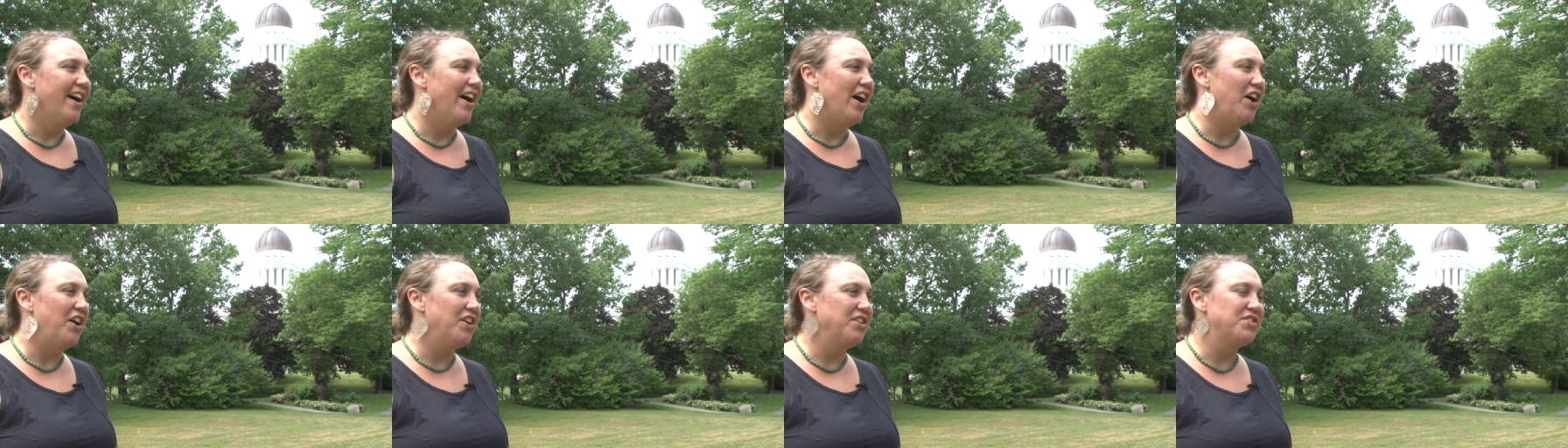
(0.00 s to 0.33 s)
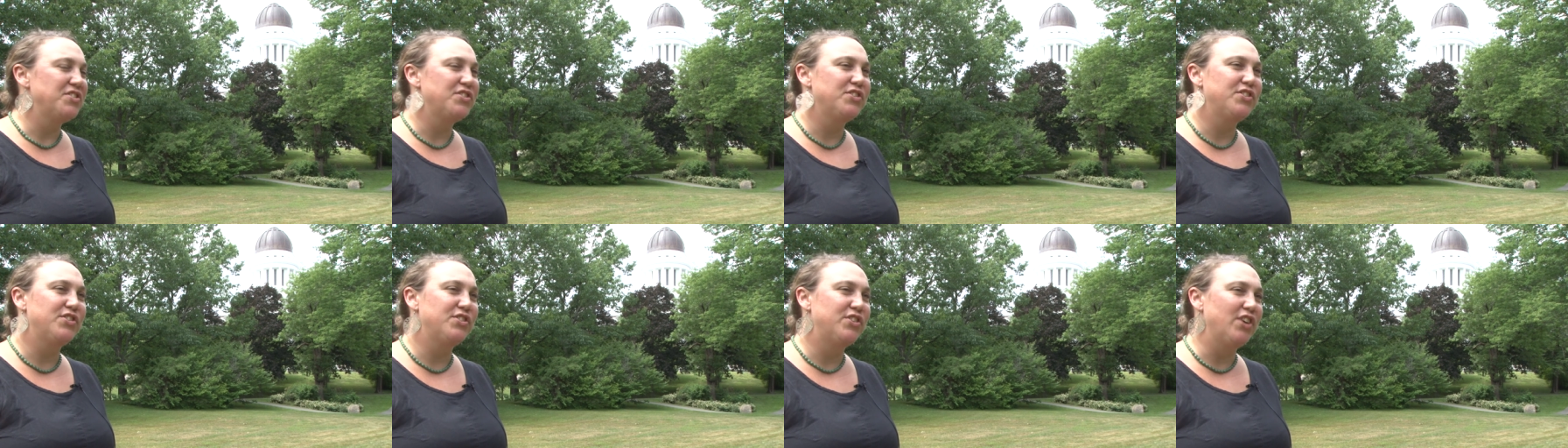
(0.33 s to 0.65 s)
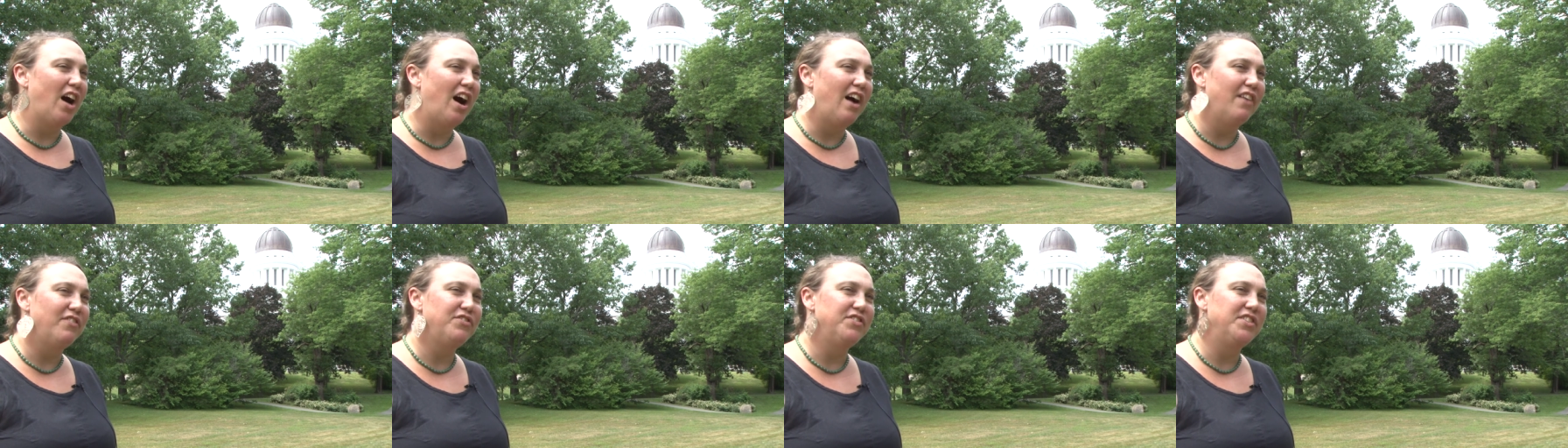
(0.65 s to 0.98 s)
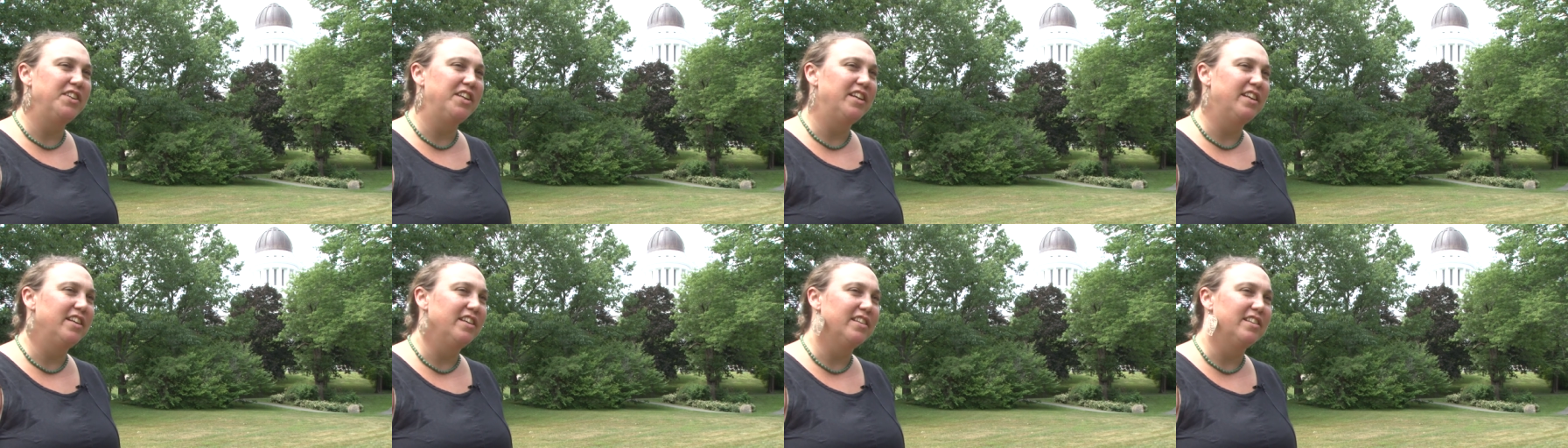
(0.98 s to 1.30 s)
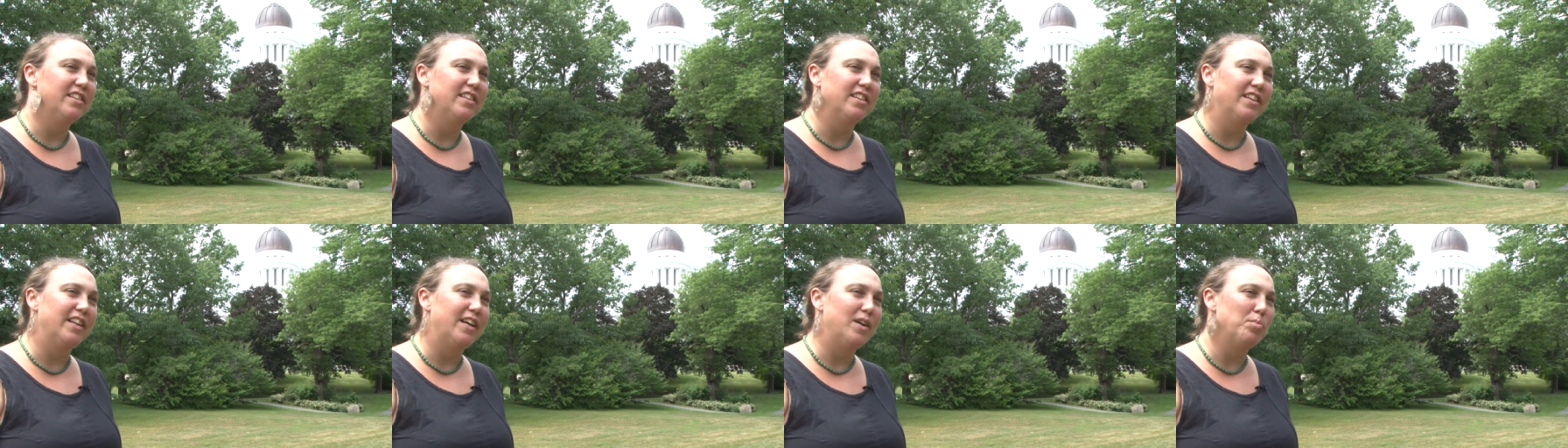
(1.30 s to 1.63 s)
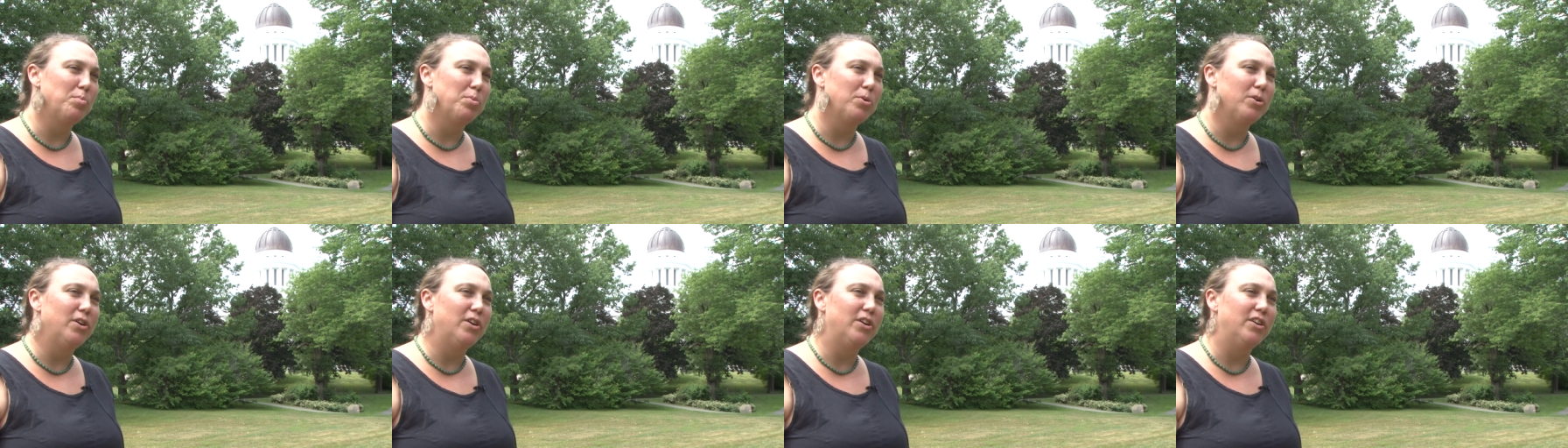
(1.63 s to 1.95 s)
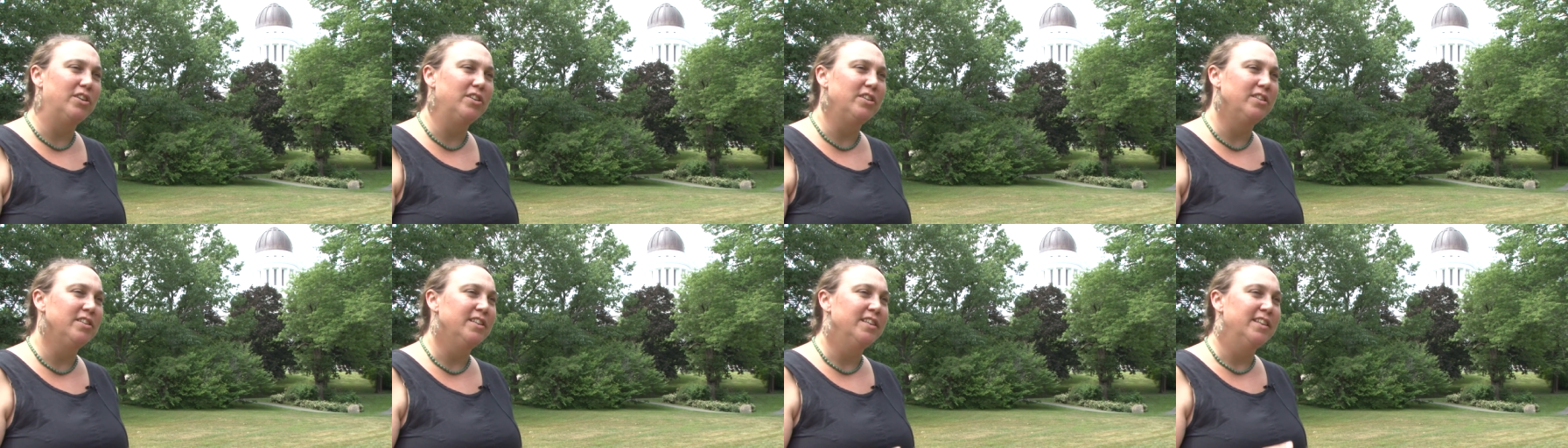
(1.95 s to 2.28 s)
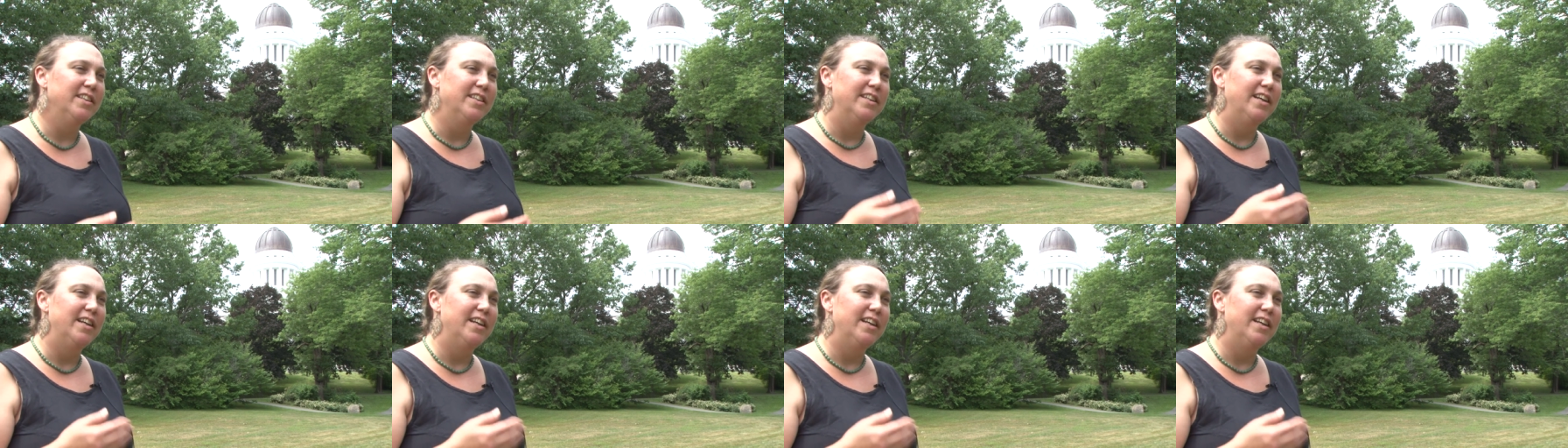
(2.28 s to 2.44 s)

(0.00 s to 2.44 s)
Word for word: a softy liberal,